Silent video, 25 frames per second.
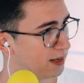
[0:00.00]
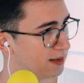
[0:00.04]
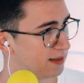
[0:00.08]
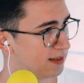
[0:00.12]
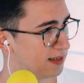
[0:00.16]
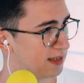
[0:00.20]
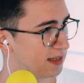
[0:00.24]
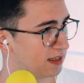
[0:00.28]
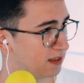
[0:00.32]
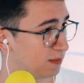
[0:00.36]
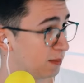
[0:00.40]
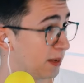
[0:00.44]

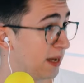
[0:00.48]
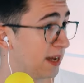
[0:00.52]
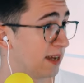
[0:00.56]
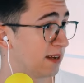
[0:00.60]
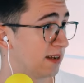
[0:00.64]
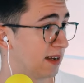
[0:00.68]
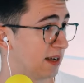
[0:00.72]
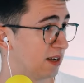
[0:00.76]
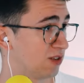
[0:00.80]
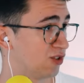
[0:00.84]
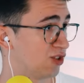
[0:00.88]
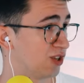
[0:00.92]
mobility is
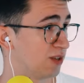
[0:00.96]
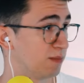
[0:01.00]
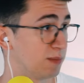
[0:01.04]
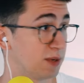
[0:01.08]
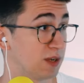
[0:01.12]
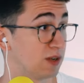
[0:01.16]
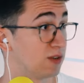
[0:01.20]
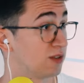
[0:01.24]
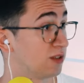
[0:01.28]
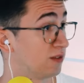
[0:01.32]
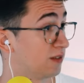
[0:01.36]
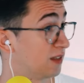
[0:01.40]
bad
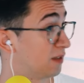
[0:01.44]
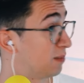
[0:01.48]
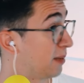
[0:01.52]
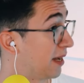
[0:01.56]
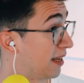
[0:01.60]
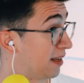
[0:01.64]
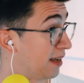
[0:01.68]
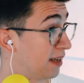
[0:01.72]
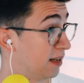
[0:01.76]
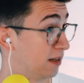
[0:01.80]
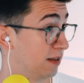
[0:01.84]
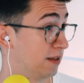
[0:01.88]
actually because of
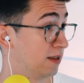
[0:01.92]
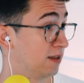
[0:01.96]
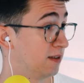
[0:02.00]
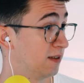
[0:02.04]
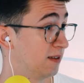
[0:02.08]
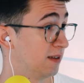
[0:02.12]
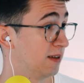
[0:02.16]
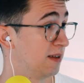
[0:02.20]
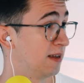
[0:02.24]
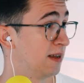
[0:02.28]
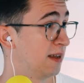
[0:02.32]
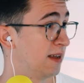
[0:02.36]
his bad
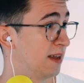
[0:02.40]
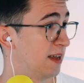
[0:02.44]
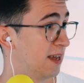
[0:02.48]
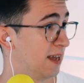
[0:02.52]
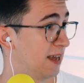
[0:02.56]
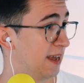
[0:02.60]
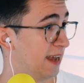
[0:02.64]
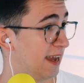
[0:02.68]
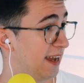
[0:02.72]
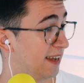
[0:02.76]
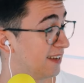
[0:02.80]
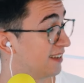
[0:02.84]
health.
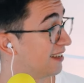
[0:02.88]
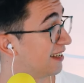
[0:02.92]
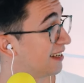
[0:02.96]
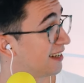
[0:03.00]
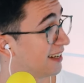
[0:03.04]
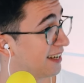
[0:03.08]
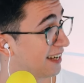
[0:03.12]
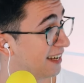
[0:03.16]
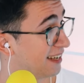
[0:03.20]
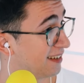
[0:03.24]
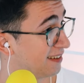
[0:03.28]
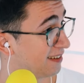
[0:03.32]
Mm-hmm. And
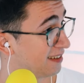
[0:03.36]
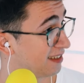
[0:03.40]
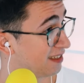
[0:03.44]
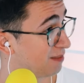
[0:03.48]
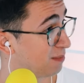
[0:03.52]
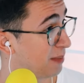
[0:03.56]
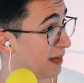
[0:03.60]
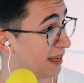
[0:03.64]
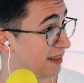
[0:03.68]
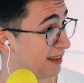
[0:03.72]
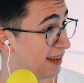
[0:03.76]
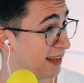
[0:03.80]
then again,
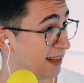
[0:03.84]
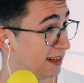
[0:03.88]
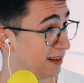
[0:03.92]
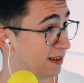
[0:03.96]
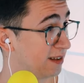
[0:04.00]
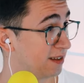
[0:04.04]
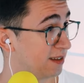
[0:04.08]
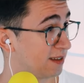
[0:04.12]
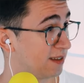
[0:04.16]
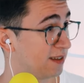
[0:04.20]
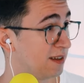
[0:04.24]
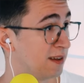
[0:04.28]
this bad
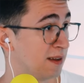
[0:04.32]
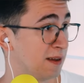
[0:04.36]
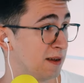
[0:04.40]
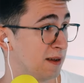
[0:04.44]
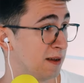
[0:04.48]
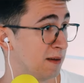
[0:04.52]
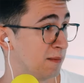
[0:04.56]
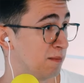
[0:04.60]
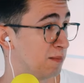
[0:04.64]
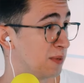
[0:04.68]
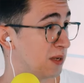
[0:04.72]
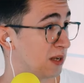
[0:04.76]
health,
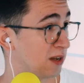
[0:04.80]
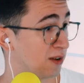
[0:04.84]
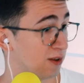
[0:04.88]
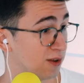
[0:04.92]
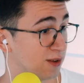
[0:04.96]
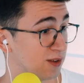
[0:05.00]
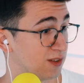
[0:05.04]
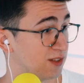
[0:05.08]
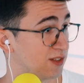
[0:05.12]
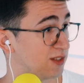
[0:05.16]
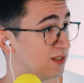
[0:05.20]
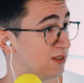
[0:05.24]

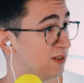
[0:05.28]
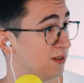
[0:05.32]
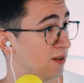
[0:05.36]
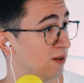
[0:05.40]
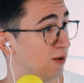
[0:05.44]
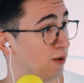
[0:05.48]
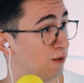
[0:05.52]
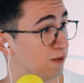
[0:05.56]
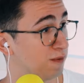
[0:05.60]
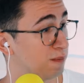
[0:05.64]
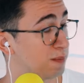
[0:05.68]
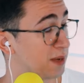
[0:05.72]
because
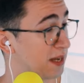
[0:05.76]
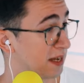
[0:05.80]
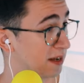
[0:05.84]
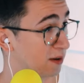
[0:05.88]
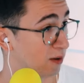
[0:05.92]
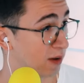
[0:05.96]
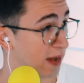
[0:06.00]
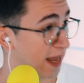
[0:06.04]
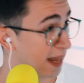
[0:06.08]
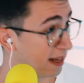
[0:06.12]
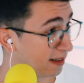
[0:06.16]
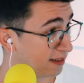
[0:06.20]
of
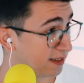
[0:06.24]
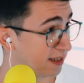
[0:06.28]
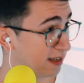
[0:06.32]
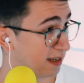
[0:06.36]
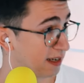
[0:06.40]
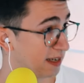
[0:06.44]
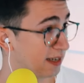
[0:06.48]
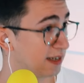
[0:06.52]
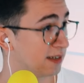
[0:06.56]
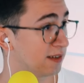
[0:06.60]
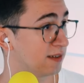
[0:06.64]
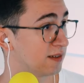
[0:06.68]
being
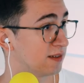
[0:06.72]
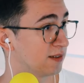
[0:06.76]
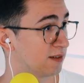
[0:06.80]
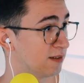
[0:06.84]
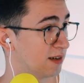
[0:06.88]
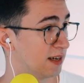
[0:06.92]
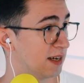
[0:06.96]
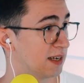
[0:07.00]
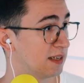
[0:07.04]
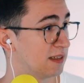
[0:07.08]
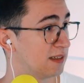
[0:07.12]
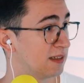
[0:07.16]
elderly,
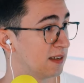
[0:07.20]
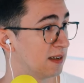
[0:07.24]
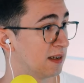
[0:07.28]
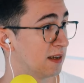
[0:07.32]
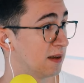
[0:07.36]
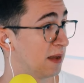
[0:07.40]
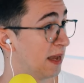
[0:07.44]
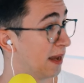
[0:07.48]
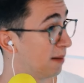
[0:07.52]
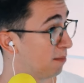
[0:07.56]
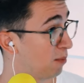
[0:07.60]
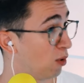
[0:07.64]
right?
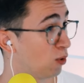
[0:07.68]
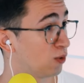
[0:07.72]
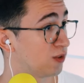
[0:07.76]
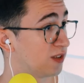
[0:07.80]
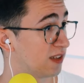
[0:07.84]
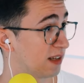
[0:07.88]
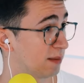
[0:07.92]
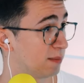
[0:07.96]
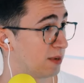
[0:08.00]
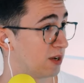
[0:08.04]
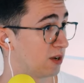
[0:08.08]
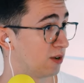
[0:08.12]
And
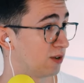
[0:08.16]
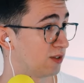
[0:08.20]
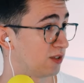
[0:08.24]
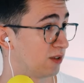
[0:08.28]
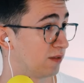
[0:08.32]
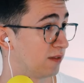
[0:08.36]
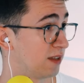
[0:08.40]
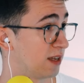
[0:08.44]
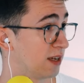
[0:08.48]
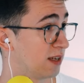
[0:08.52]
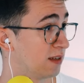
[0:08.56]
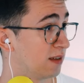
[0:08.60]
mostly
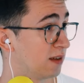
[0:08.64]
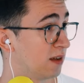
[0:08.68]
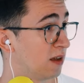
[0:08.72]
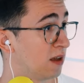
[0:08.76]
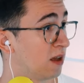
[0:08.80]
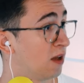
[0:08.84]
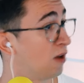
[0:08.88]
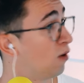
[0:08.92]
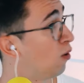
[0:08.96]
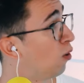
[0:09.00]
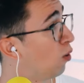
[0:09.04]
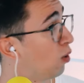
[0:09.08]
because of that,
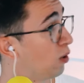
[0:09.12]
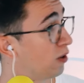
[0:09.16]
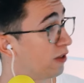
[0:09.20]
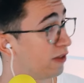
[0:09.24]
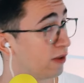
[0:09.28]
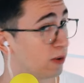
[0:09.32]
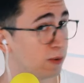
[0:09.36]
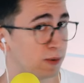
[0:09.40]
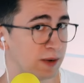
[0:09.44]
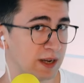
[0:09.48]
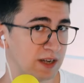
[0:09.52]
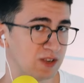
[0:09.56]

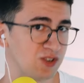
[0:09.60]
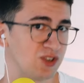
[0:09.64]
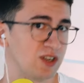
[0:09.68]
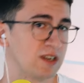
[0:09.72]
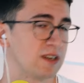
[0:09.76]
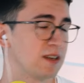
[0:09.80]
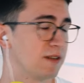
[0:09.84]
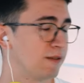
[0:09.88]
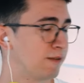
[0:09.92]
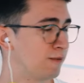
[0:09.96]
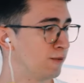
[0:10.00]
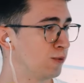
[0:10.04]
although
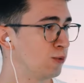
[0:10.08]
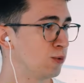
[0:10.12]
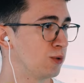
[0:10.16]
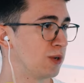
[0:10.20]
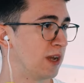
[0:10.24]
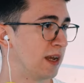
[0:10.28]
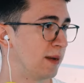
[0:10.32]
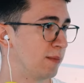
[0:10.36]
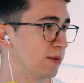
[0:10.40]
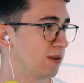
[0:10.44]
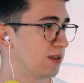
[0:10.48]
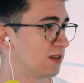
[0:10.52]
actually the
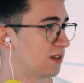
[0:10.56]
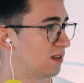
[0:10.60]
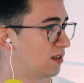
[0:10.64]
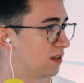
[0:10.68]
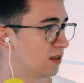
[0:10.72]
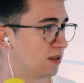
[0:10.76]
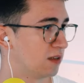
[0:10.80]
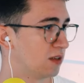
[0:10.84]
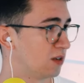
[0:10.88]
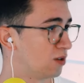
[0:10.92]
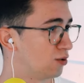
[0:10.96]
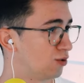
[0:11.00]
food
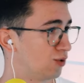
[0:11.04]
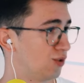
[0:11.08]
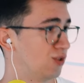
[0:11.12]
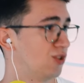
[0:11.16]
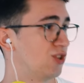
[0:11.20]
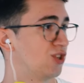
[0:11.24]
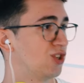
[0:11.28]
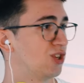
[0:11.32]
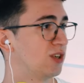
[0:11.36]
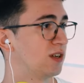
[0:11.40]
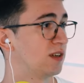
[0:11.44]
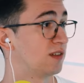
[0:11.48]
habits, the
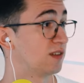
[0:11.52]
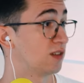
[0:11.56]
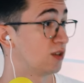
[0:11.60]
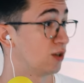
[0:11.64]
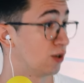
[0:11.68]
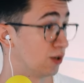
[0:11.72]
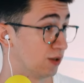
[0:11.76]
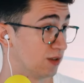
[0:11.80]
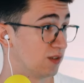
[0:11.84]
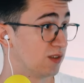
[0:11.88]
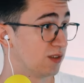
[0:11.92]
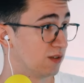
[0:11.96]
nutrition
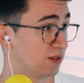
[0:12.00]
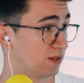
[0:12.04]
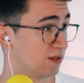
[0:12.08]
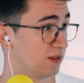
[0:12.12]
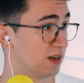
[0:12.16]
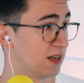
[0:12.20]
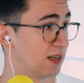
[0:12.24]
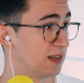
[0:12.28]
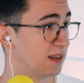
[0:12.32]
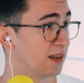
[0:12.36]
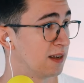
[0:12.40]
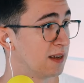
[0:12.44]
is good,
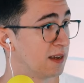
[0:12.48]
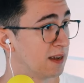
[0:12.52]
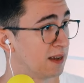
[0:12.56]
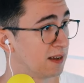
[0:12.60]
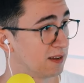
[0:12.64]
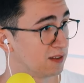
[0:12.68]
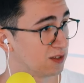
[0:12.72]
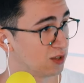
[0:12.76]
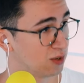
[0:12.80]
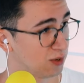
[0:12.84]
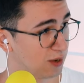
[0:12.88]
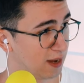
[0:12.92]
right?
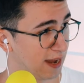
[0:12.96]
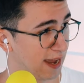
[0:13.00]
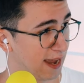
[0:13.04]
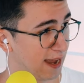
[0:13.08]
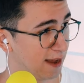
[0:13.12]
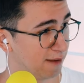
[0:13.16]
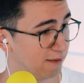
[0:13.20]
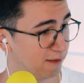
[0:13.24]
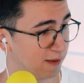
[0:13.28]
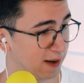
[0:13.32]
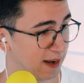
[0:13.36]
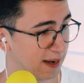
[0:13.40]
So you
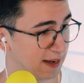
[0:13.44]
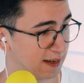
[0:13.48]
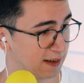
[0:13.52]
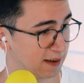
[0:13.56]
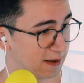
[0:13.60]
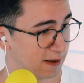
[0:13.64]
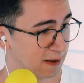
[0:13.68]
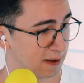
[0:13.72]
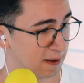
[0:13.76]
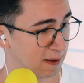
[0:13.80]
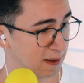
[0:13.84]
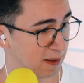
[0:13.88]
have
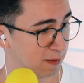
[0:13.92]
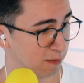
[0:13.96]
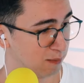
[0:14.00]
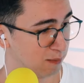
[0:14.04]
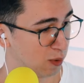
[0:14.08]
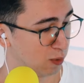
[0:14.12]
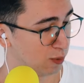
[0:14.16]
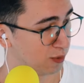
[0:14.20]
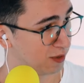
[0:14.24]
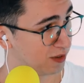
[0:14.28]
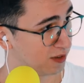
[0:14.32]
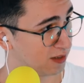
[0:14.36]
like,
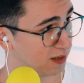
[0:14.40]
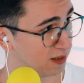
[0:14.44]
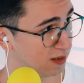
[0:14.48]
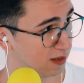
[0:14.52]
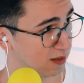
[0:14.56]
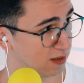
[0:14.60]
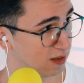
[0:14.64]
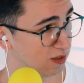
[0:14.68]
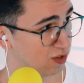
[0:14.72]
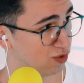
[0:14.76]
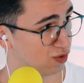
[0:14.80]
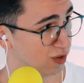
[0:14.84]
both
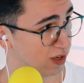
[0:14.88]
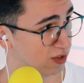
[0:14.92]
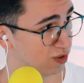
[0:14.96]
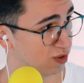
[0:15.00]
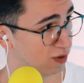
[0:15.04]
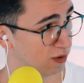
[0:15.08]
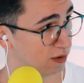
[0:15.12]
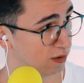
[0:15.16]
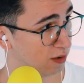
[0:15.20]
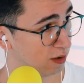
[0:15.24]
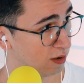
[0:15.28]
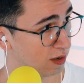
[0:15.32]
the
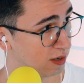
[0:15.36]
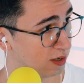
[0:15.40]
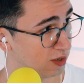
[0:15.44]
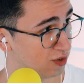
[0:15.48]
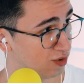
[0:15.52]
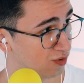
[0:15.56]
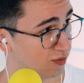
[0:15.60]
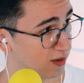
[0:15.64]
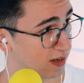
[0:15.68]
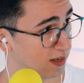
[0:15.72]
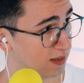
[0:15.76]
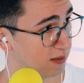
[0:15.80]
structural
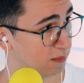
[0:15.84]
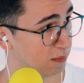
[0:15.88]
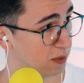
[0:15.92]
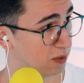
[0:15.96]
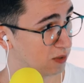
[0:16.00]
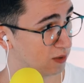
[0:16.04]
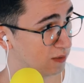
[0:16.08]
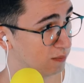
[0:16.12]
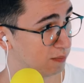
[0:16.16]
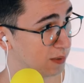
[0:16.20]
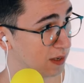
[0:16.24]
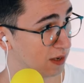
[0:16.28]
knowledge, right,
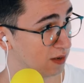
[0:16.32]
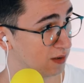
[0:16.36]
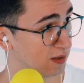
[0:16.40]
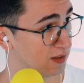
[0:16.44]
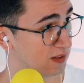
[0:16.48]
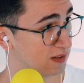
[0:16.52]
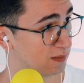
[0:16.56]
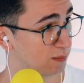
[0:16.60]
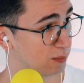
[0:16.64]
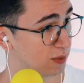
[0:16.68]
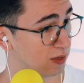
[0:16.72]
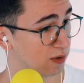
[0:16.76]
about the
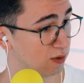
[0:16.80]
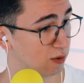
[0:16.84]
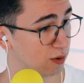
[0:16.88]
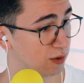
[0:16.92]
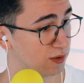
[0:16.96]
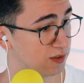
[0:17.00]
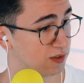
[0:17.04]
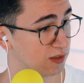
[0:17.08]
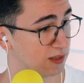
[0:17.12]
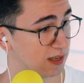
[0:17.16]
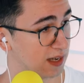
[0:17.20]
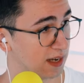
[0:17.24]
parents, but
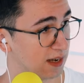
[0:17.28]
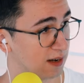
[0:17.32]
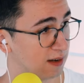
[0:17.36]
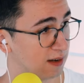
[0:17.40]
also